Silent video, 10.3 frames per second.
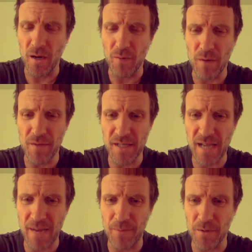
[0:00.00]
when this
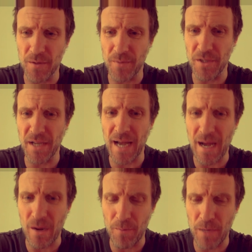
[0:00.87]
happened, but
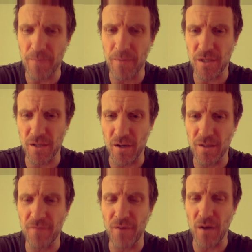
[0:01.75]
now people are
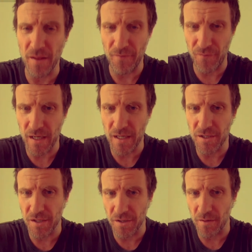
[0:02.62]
starting to find their feet.
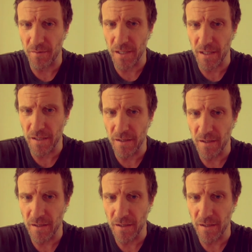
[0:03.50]
Do you know what I mean?